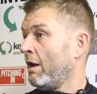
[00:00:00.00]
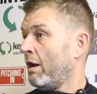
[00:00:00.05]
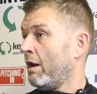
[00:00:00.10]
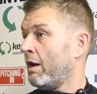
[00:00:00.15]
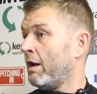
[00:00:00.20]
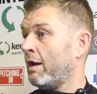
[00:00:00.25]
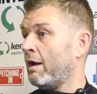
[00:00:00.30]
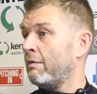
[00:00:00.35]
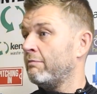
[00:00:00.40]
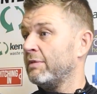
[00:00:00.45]

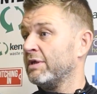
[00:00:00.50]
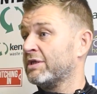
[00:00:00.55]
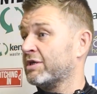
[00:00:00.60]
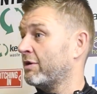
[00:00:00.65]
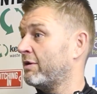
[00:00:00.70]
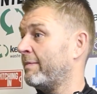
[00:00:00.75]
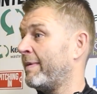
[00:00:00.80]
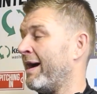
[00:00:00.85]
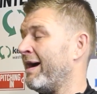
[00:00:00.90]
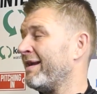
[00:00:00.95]
It's
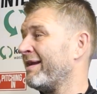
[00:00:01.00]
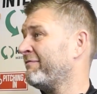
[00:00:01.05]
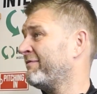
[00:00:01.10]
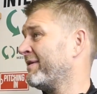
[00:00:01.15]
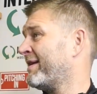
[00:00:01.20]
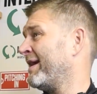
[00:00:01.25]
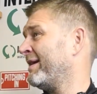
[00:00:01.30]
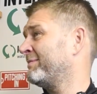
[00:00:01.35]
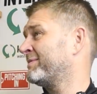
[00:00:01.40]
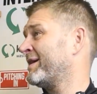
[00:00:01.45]
going to be hard.
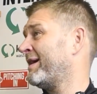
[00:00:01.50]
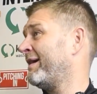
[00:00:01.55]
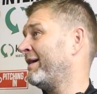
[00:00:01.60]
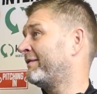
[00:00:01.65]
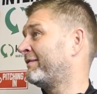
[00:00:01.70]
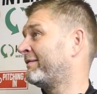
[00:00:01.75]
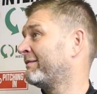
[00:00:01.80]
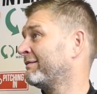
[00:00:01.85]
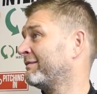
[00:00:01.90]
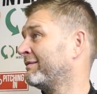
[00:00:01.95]
Every game's
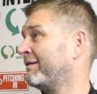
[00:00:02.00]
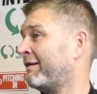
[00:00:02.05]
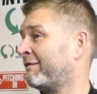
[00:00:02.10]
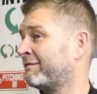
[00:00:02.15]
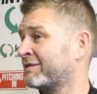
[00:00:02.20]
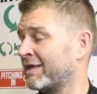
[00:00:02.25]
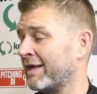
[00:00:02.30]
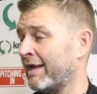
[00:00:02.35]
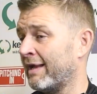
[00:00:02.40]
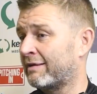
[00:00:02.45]
hard.
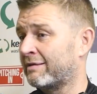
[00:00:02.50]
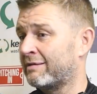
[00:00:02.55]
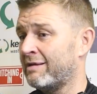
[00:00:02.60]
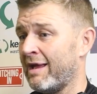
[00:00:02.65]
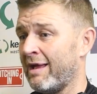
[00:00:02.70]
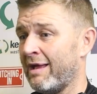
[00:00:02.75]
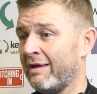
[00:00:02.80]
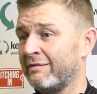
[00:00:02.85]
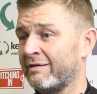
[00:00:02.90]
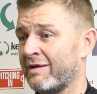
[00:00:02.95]
Obviously
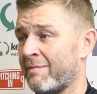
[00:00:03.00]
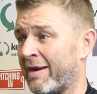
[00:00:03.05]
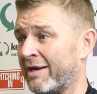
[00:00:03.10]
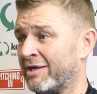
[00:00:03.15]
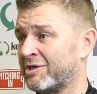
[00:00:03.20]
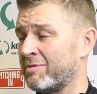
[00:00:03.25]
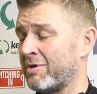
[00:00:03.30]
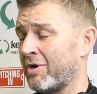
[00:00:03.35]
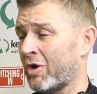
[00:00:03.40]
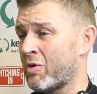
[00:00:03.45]
the
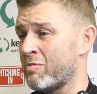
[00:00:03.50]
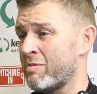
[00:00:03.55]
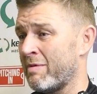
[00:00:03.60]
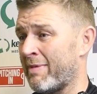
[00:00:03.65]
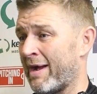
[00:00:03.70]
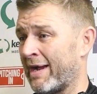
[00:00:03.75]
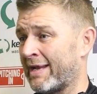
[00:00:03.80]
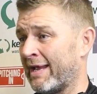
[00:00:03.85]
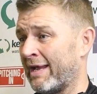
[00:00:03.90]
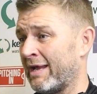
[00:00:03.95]
management are coming
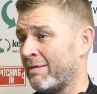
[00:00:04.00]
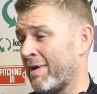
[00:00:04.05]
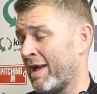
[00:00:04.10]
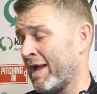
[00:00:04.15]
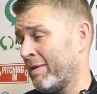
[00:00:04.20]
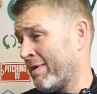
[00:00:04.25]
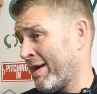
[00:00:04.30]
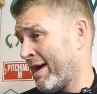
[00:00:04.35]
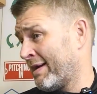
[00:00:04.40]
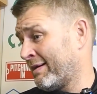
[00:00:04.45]
back here,
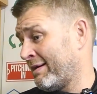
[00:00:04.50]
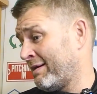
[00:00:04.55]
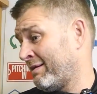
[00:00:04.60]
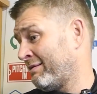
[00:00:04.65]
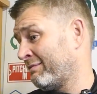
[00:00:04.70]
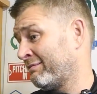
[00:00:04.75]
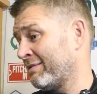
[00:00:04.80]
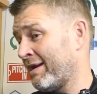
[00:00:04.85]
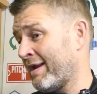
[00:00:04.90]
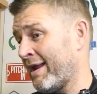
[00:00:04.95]
maybe
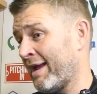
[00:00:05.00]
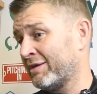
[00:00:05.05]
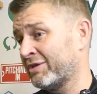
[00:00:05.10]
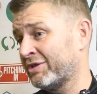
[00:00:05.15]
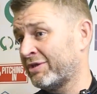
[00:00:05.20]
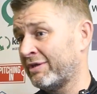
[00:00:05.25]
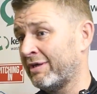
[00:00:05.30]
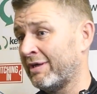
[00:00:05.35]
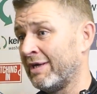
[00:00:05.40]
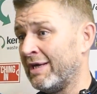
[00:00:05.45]
adding an
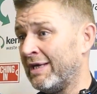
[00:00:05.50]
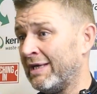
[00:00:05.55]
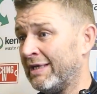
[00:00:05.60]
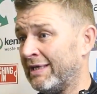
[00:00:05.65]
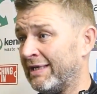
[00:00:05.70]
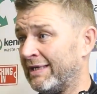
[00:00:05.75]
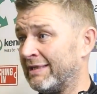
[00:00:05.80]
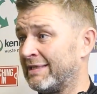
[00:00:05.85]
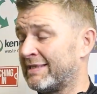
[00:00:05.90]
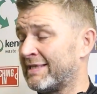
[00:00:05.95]
extra
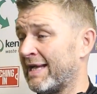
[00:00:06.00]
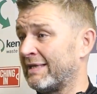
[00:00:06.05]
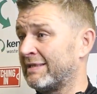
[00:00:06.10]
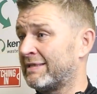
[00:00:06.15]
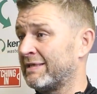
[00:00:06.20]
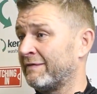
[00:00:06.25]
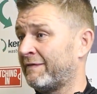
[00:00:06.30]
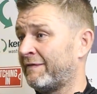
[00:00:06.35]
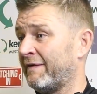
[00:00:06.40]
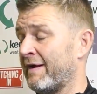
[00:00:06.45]

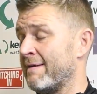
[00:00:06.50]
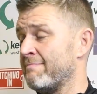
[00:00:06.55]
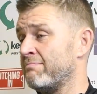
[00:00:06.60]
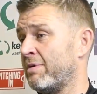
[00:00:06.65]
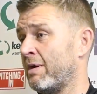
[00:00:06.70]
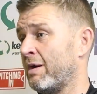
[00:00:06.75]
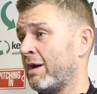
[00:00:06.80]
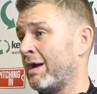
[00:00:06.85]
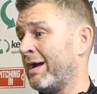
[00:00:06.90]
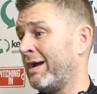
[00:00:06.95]
incentive for him.
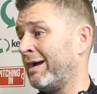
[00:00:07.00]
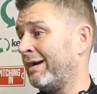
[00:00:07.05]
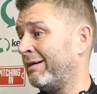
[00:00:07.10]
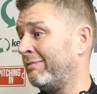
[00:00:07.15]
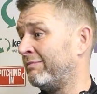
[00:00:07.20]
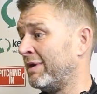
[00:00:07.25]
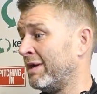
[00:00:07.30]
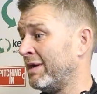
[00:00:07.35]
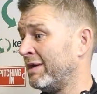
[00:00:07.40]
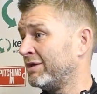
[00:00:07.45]

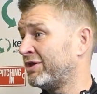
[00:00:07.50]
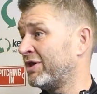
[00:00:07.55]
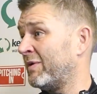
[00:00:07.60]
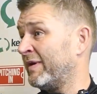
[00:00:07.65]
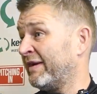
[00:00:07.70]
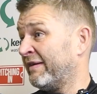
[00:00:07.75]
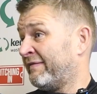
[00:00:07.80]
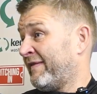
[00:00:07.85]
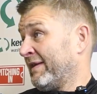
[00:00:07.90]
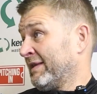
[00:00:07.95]
He
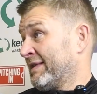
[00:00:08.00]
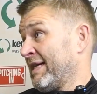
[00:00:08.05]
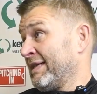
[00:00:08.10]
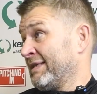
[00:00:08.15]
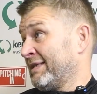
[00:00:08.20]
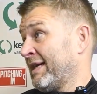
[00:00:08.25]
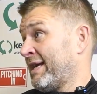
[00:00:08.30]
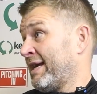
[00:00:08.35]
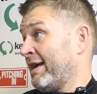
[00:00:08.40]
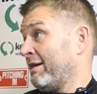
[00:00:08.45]
did
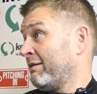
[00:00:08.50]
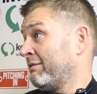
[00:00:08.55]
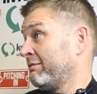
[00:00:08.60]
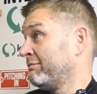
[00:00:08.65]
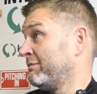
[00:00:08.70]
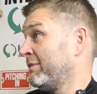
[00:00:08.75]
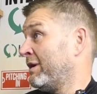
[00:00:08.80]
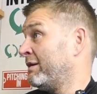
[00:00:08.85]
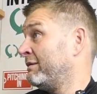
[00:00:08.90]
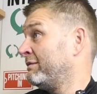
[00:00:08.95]
fantastic here,
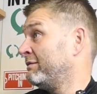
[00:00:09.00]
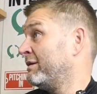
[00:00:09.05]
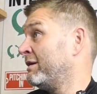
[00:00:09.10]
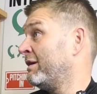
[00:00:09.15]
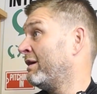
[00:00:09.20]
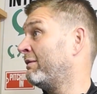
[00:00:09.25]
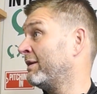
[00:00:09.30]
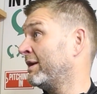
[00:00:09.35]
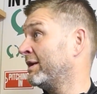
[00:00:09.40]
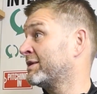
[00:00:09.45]
and
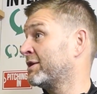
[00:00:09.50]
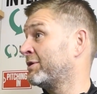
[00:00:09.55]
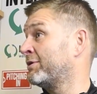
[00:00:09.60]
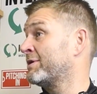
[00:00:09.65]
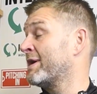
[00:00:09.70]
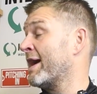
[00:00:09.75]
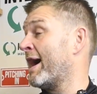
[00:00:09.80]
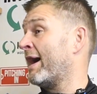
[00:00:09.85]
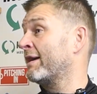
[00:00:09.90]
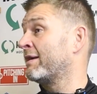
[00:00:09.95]
he's a
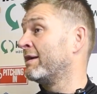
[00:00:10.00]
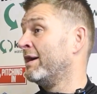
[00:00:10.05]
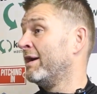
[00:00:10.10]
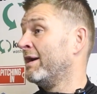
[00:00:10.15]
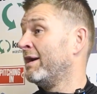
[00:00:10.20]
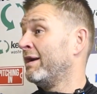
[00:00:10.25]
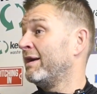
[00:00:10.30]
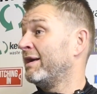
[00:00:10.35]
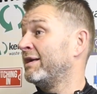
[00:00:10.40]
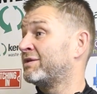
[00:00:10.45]
good guy.
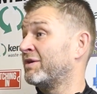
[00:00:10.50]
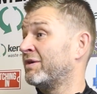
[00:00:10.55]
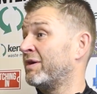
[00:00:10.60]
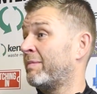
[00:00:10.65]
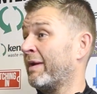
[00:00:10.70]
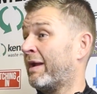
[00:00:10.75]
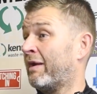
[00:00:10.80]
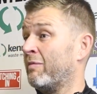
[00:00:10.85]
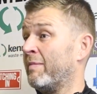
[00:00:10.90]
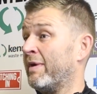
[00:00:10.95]
He's going
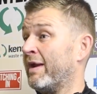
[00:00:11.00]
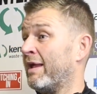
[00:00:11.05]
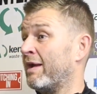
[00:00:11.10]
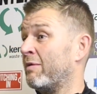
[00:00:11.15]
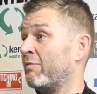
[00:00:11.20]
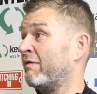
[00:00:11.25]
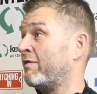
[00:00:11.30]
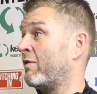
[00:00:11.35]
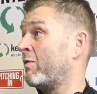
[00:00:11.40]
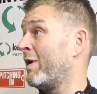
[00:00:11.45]
to be coming
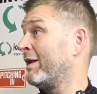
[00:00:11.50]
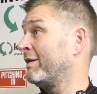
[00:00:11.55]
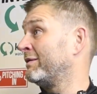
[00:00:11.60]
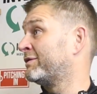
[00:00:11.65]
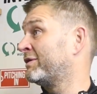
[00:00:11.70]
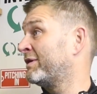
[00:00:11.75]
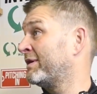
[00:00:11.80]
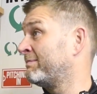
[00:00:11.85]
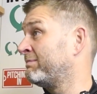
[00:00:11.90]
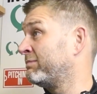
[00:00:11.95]
here with a
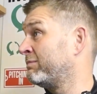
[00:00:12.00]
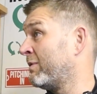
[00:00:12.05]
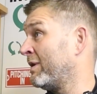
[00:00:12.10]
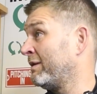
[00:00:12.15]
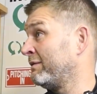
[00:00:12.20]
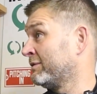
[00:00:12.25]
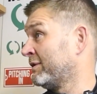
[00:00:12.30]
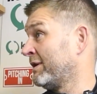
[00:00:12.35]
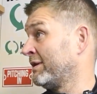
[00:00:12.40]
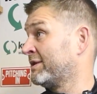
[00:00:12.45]

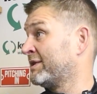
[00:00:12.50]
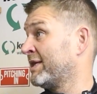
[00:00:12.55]
well-drilled